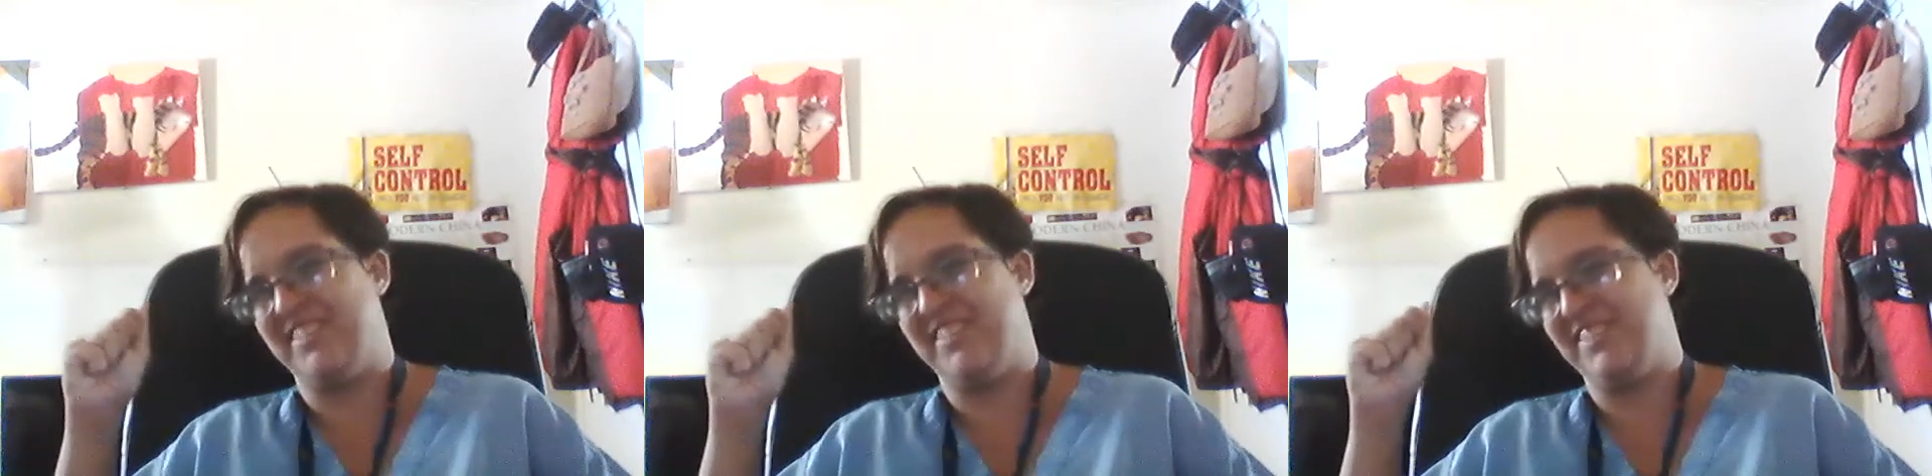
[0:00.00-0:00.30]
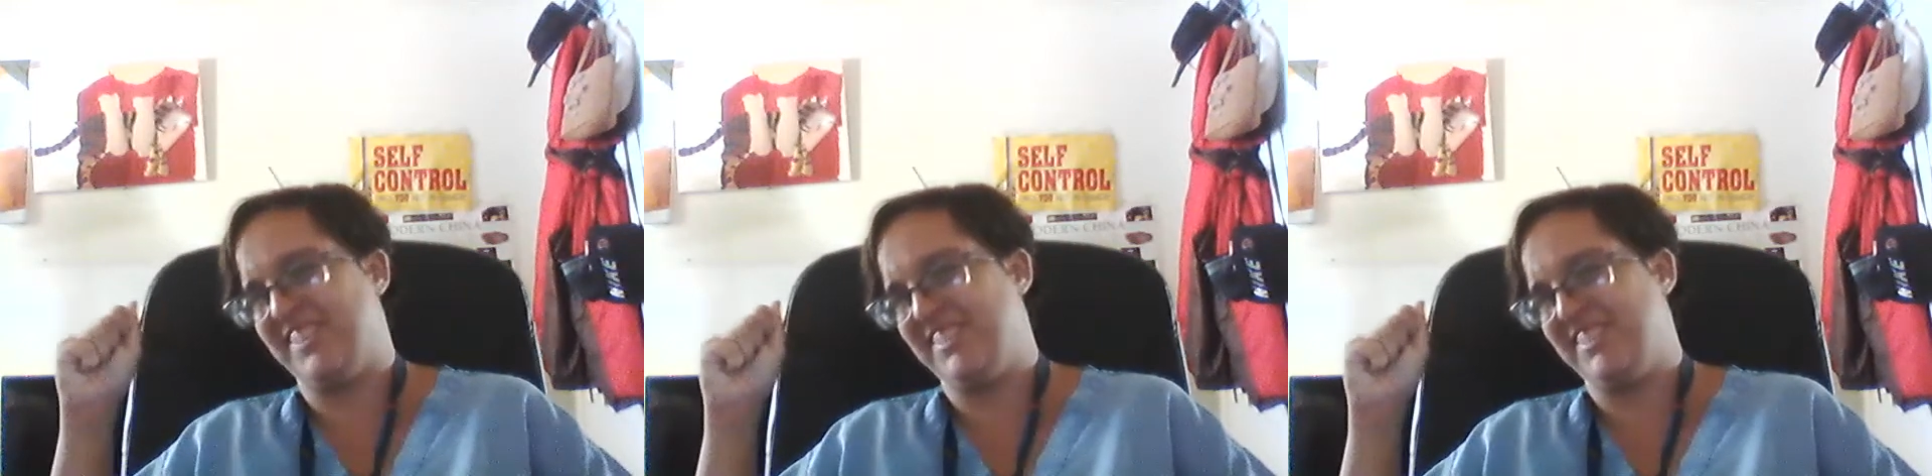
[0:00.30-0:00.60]

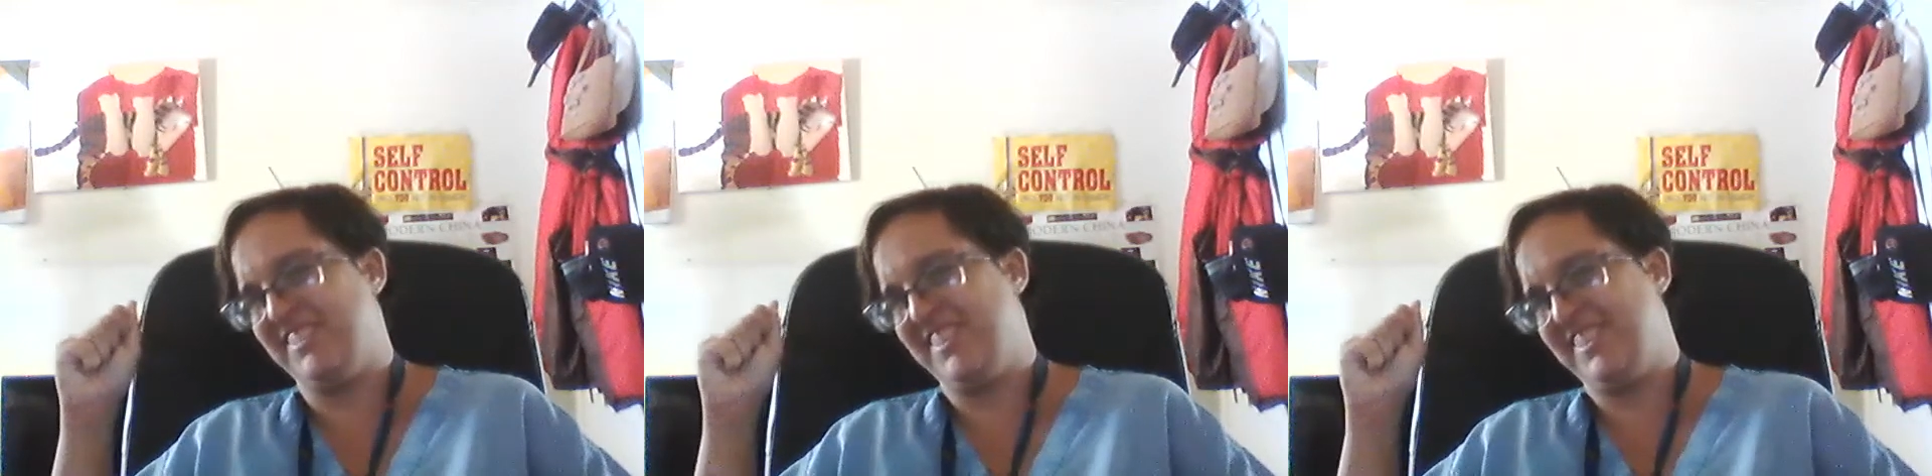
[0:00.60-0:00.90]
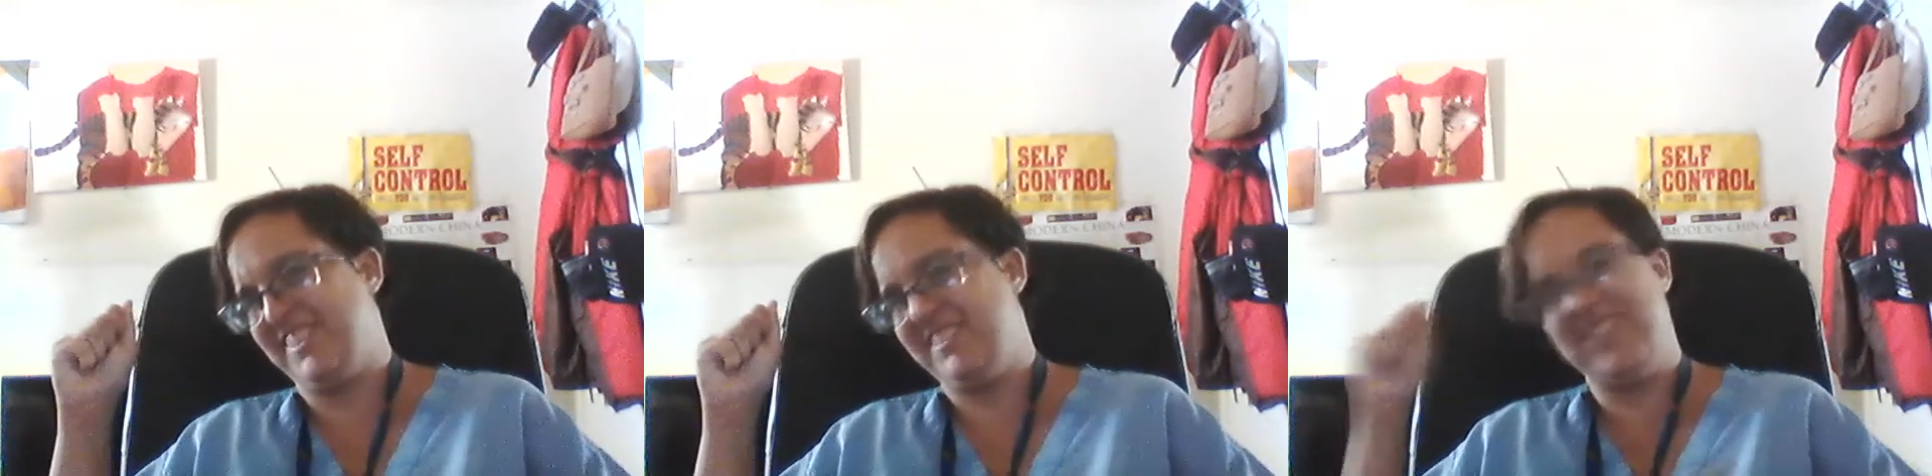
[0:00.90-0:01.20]
YouTuber.
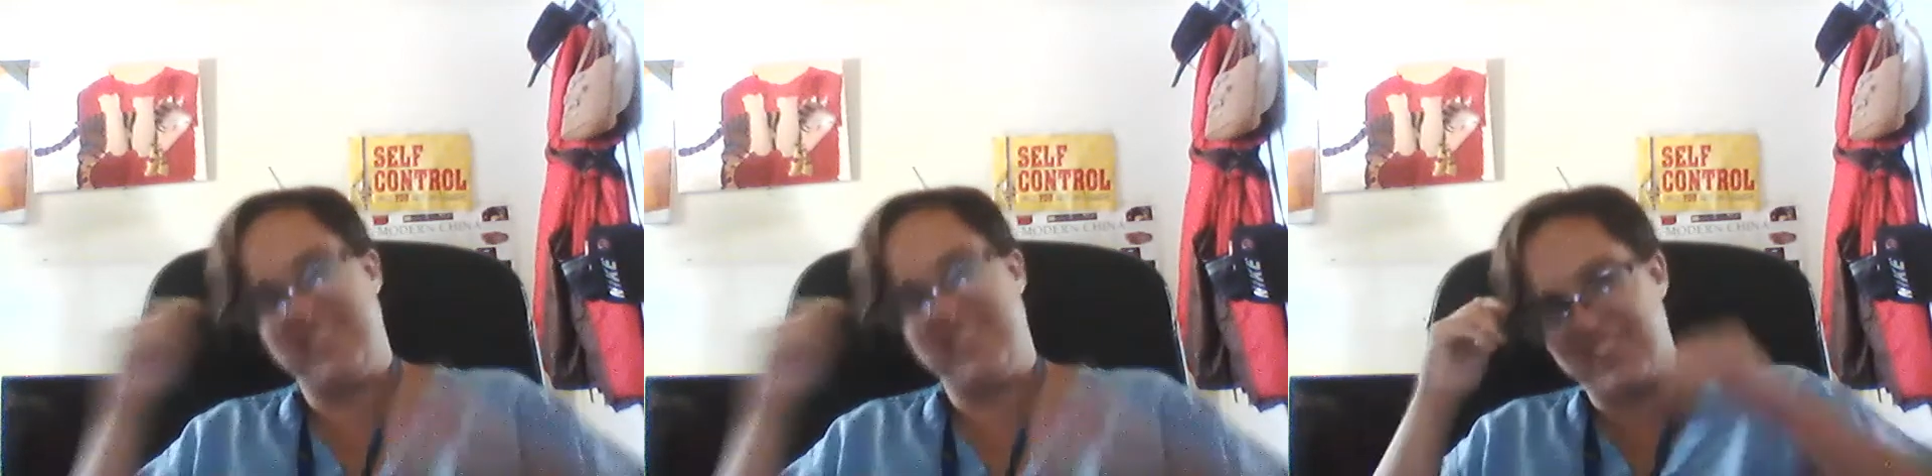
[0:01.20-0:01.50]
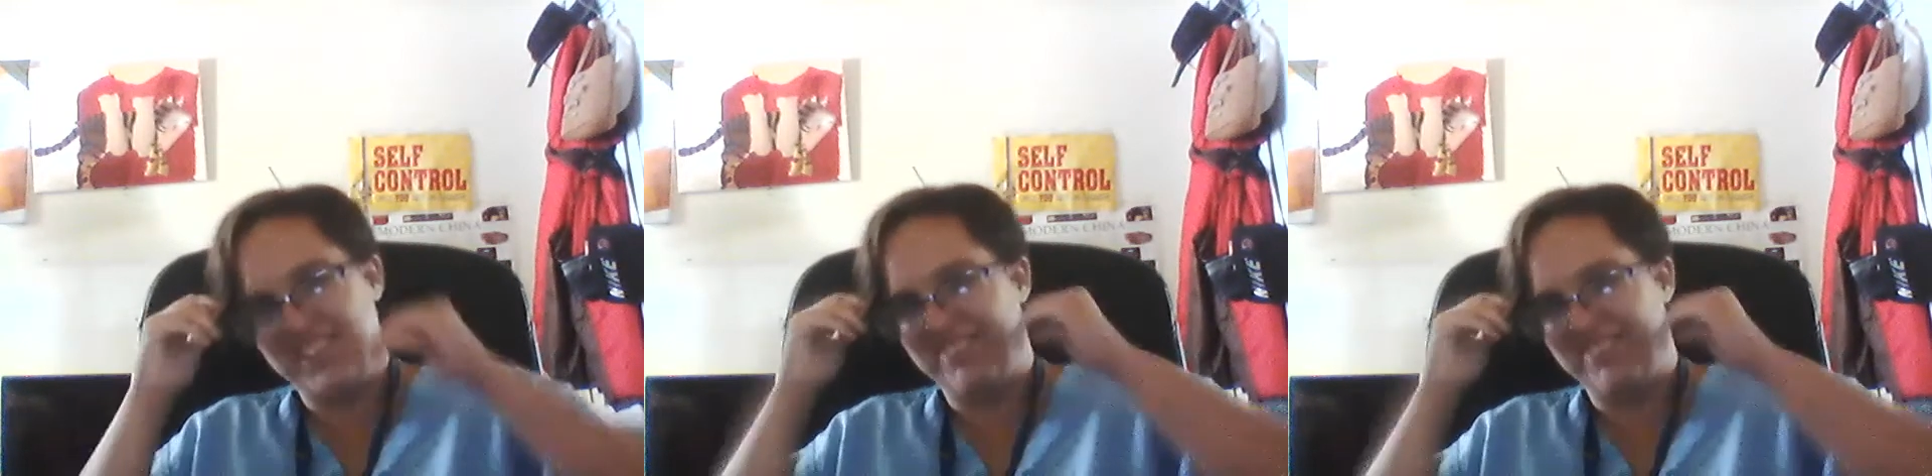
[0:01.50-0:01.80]

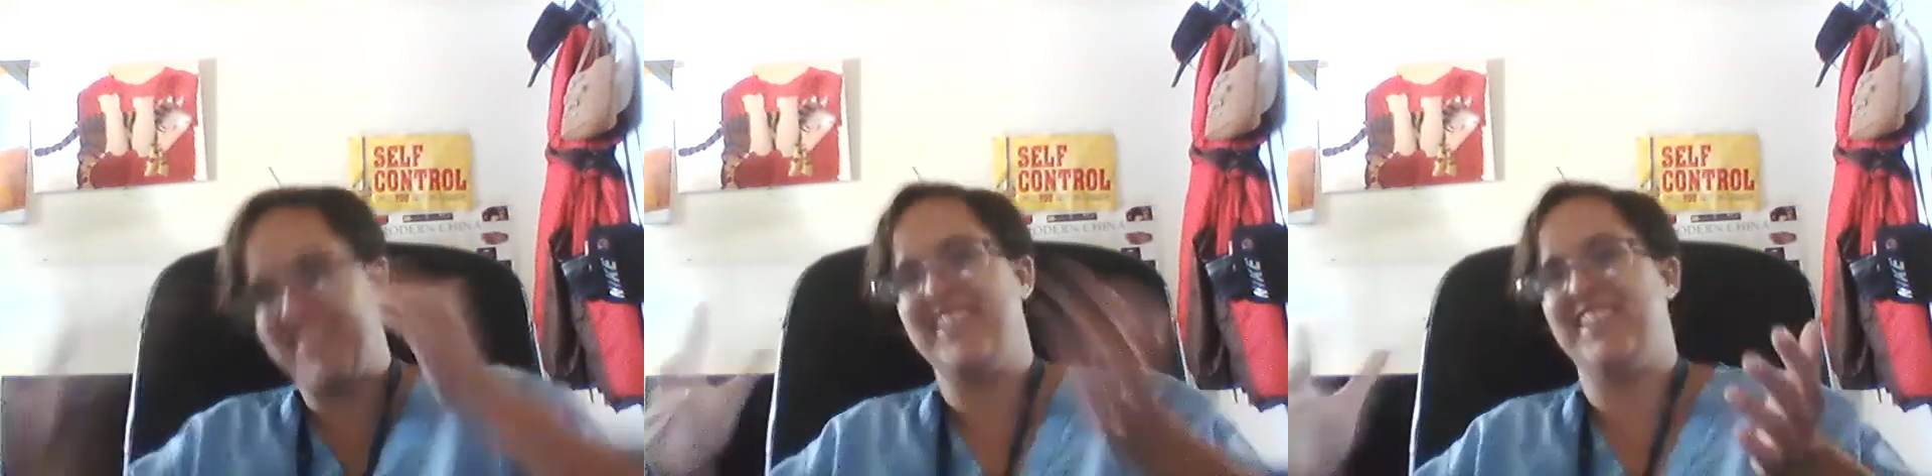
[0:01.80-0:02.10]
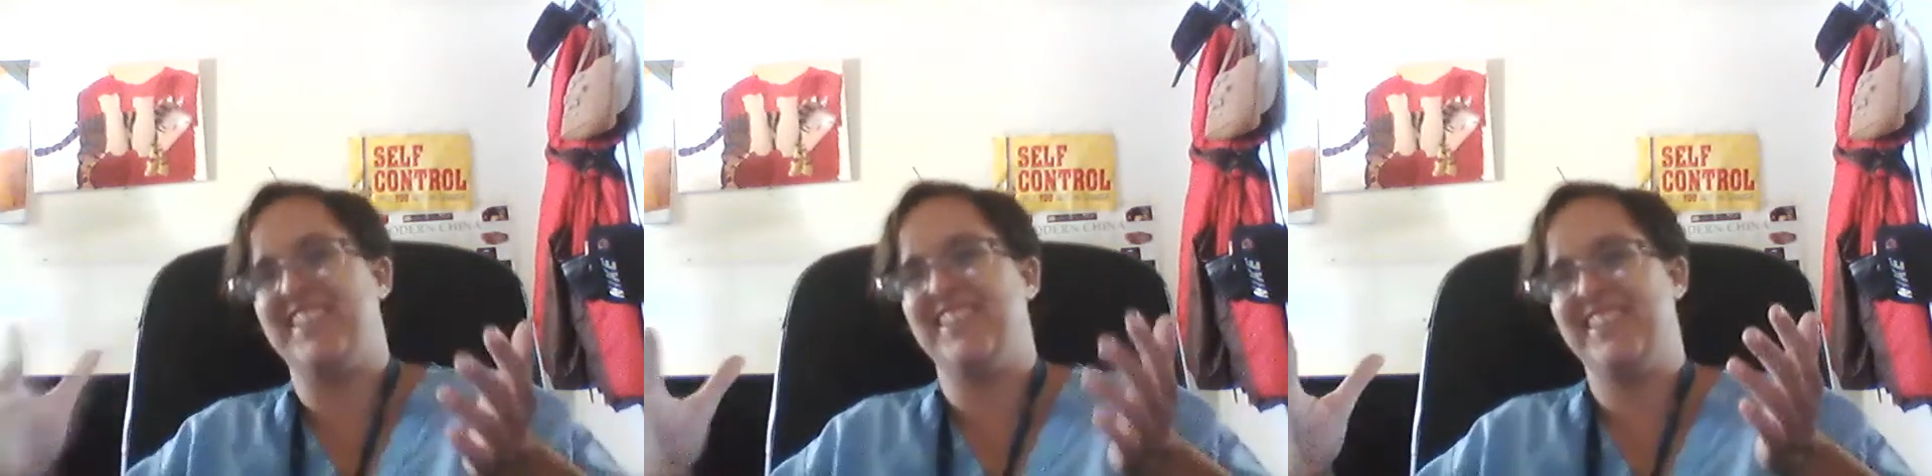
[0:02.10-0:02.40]
Earning money.